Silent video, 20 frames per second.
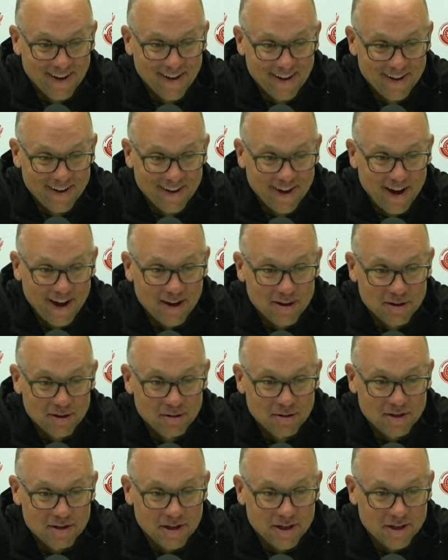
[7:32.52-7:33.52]
yeah,
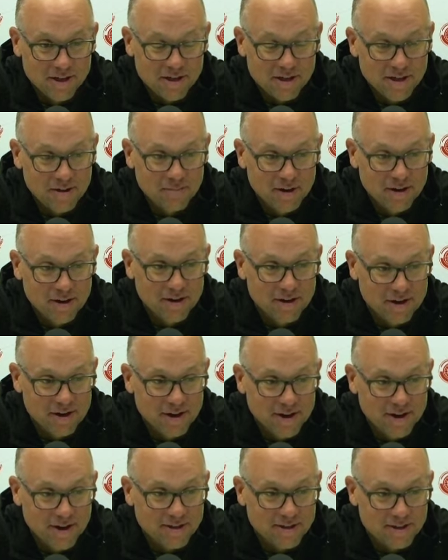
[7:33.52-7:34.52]
hallucination can be good, I
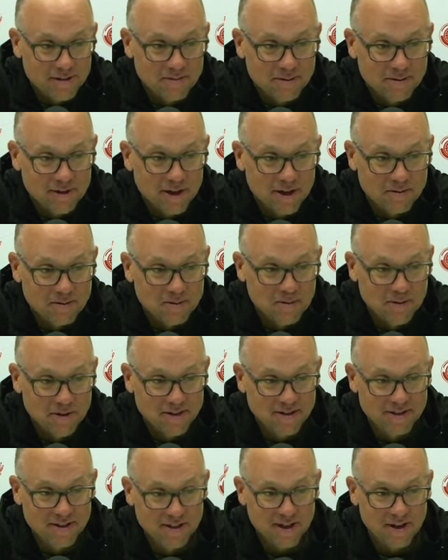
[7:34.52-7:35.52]
guess, sometimes.
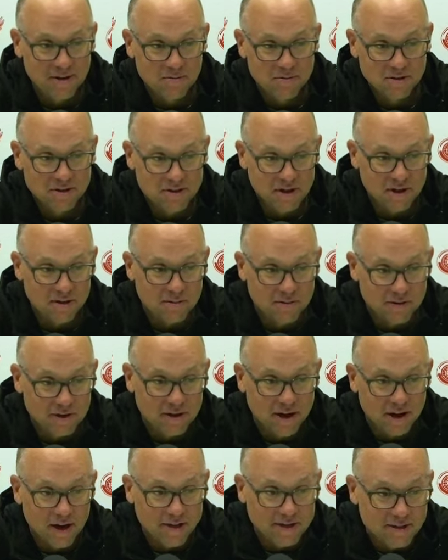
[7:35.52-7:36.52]
But we'll stick with the
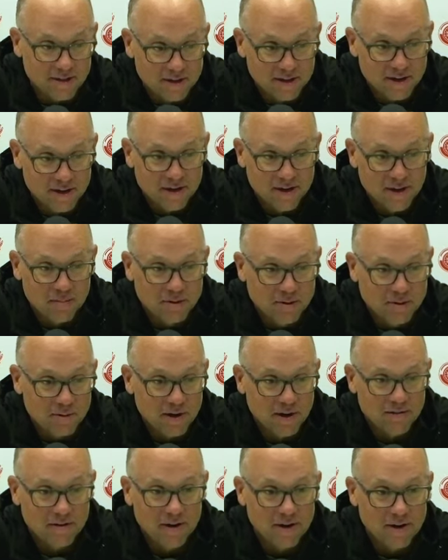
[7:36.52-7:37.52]
guys and the numbers we
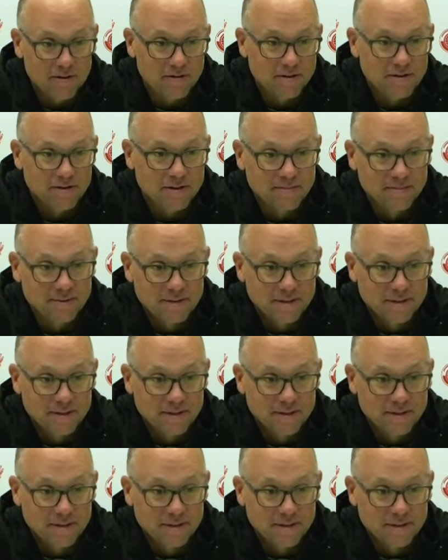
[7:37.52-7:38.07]
have ahead of us.